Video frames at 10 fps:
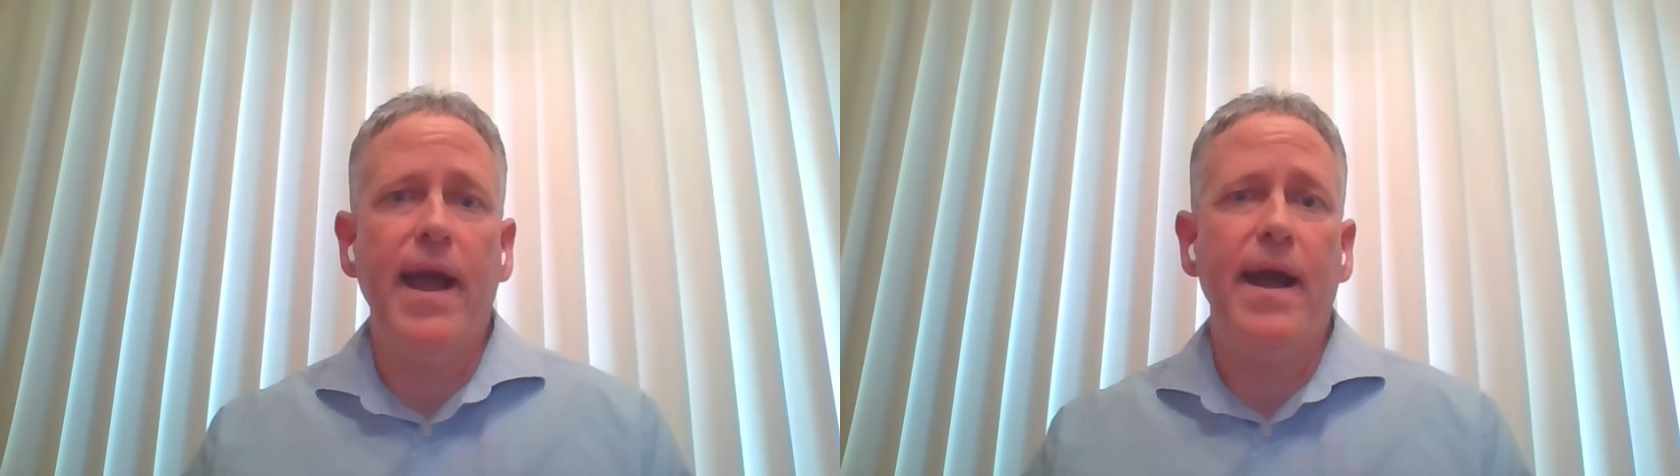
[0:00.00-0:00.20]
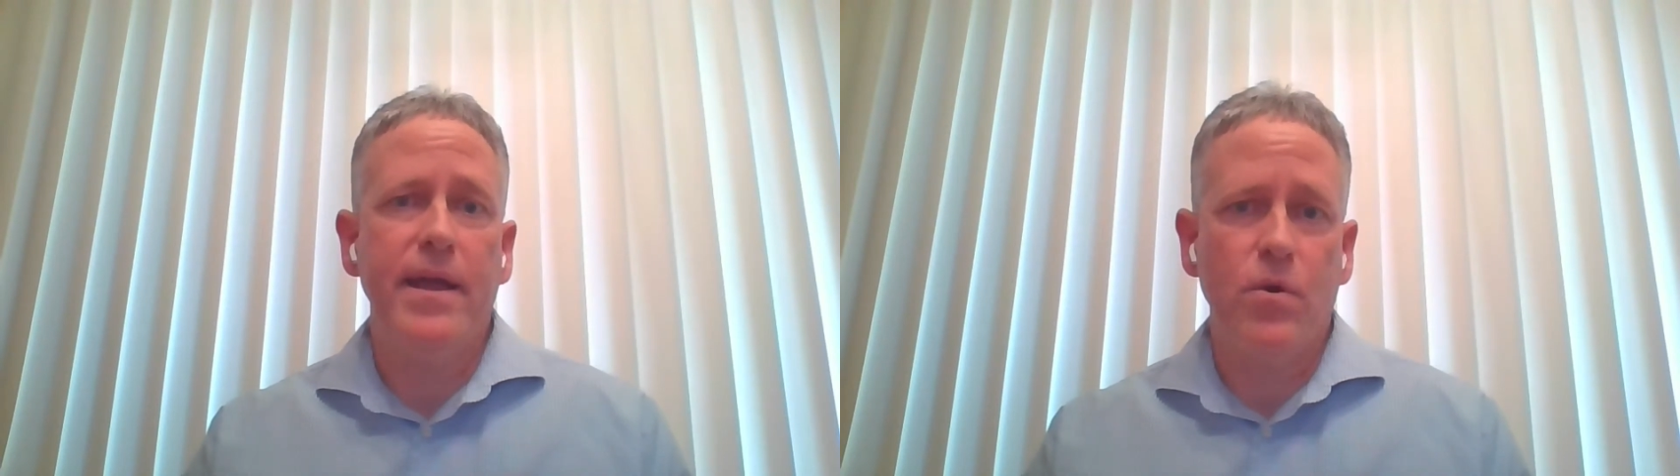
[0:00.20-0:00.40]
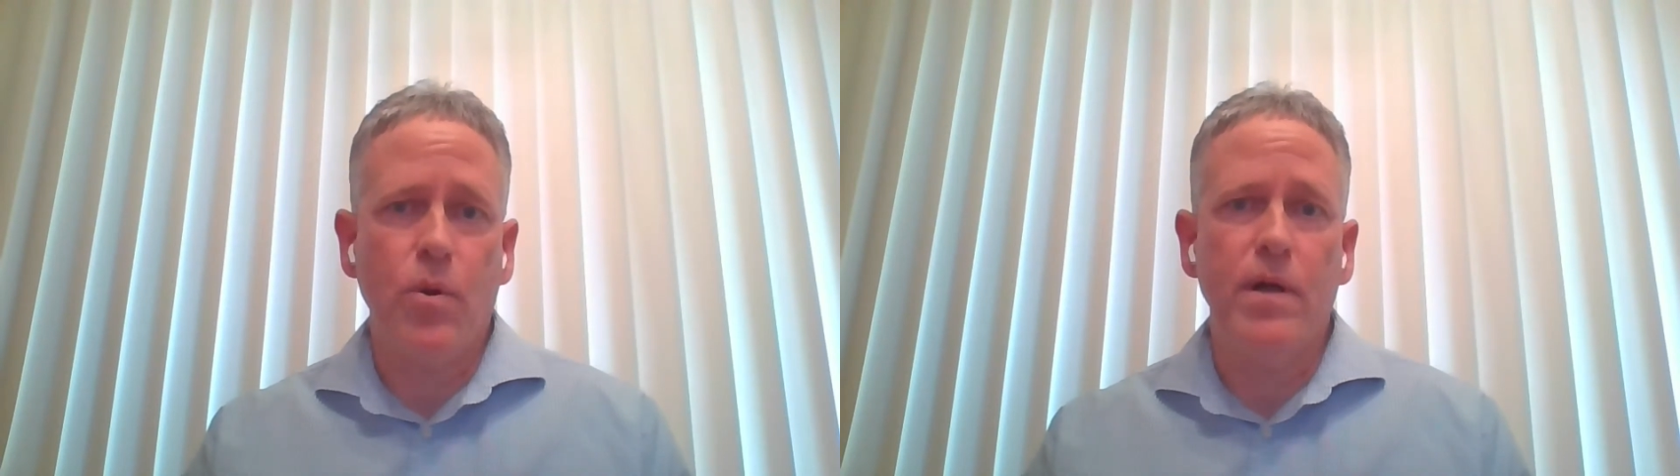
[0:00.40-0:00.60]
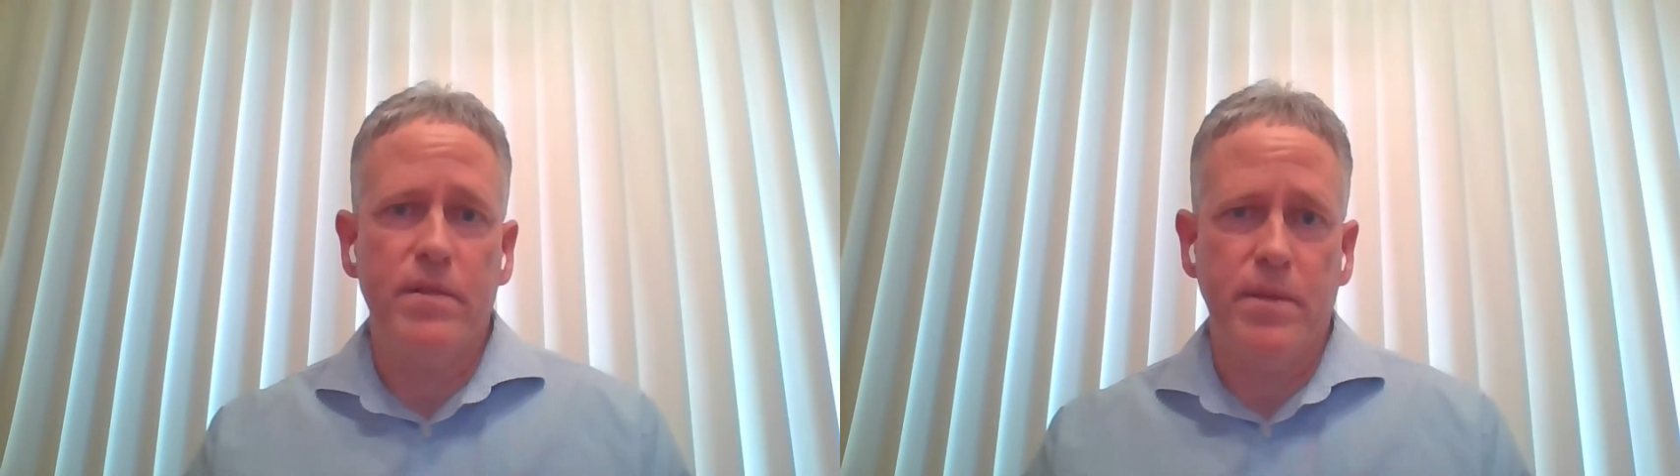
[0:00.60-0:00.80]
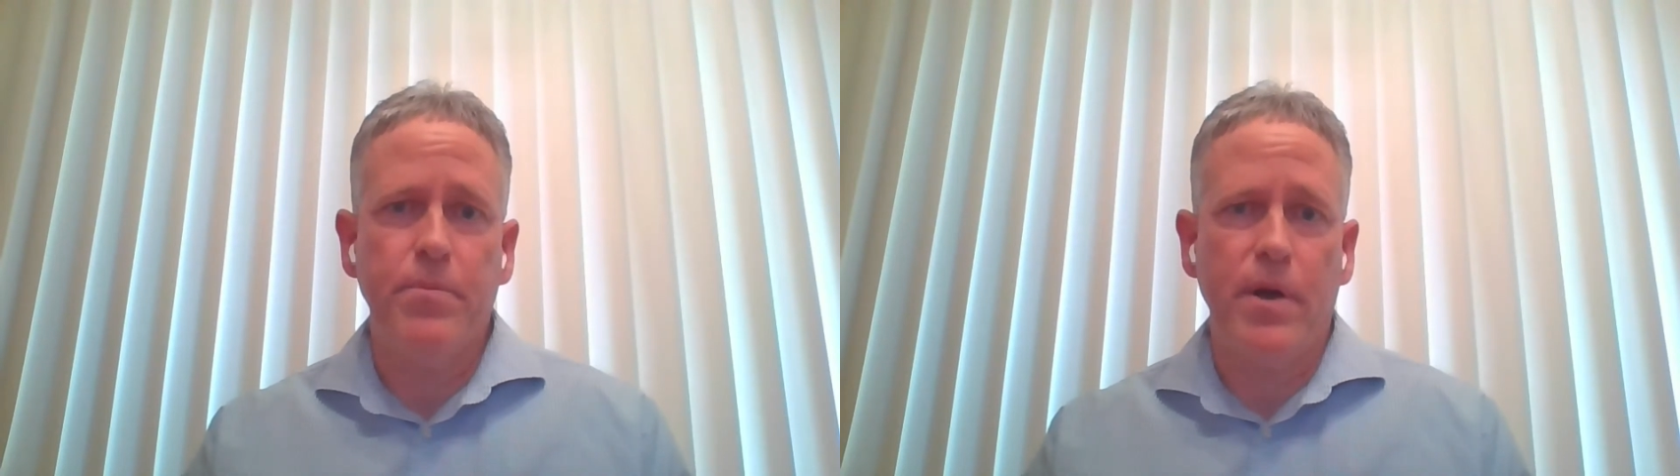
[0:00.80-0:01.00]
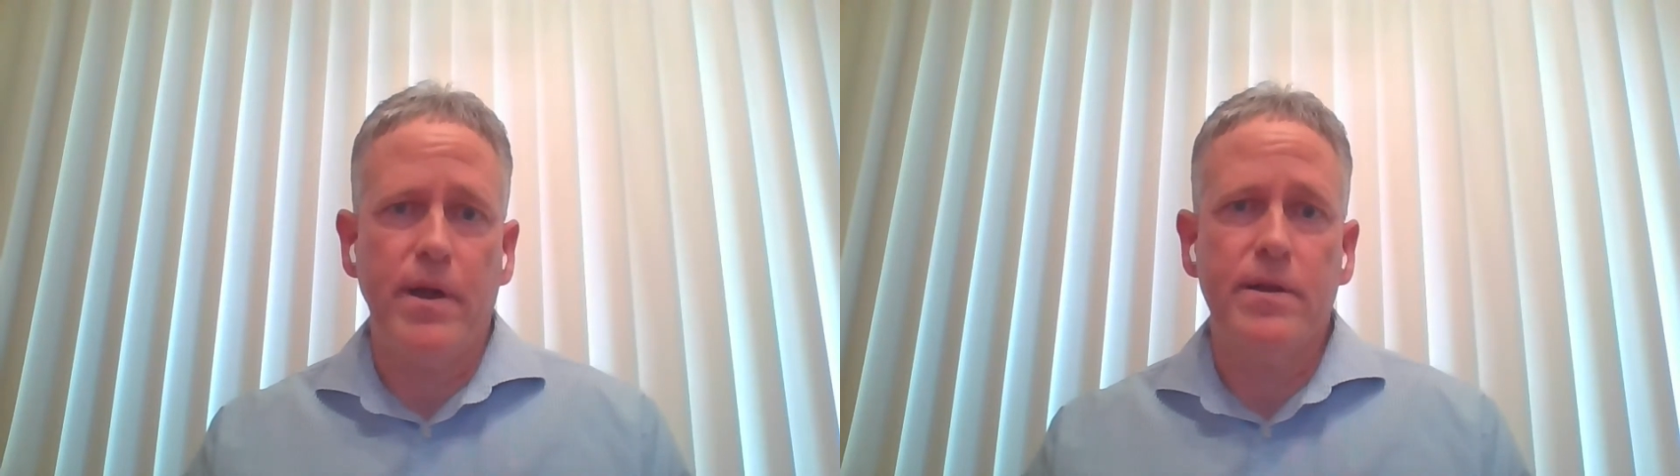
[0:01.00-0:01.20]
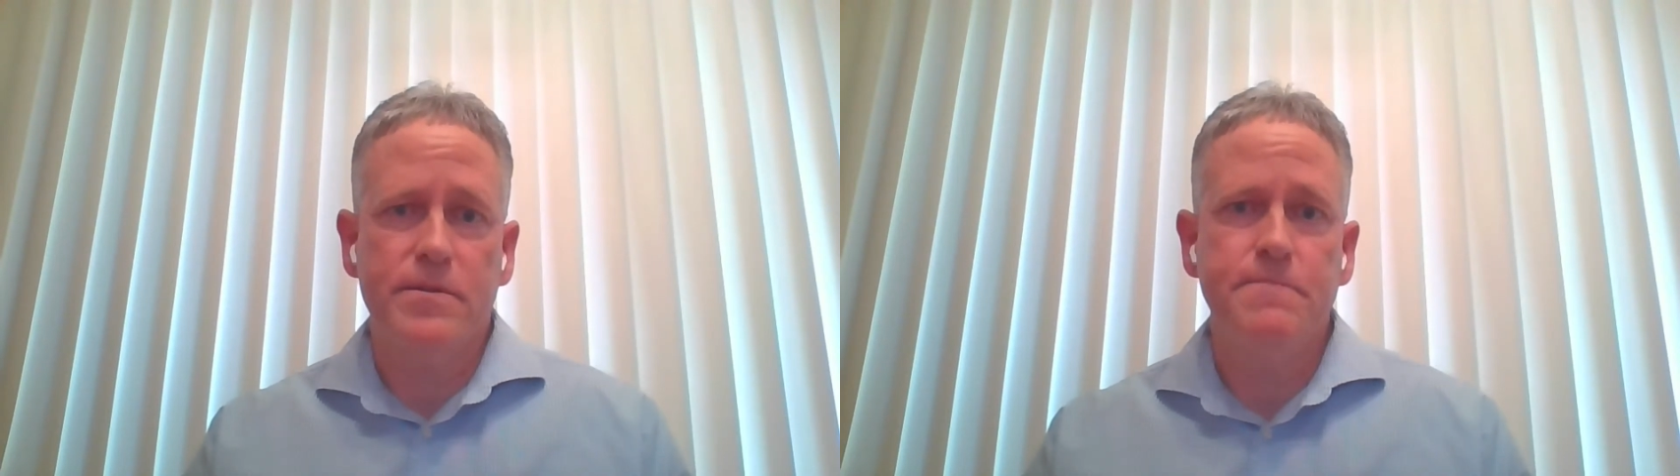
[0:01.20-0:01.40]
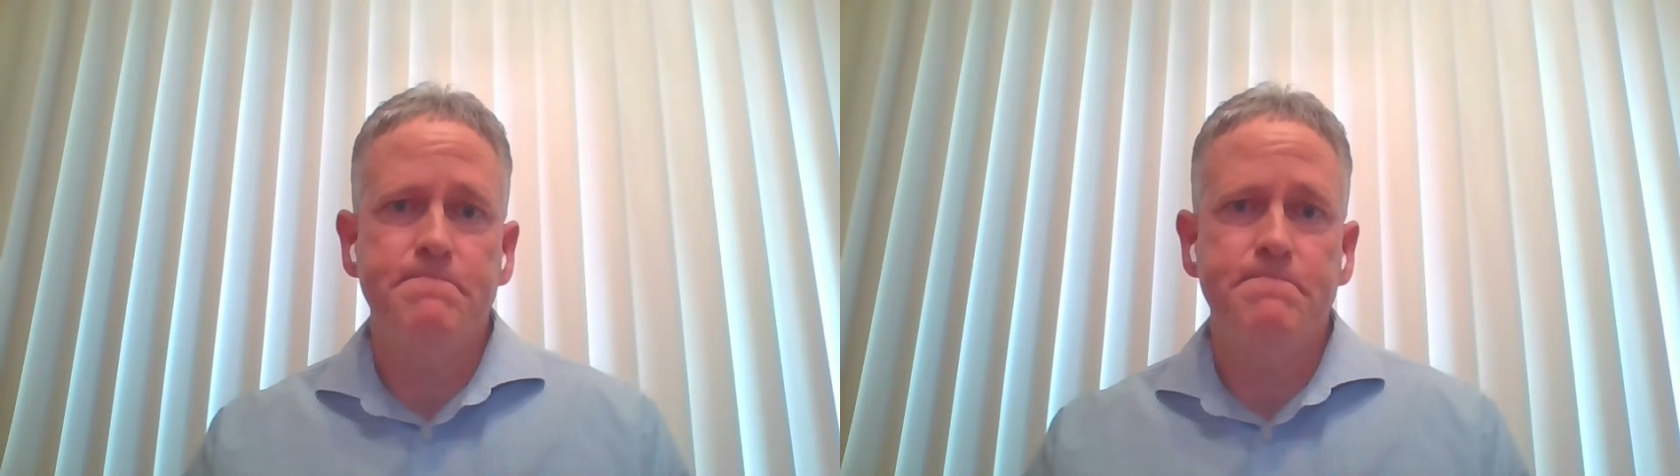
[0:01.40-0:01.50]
high quality product.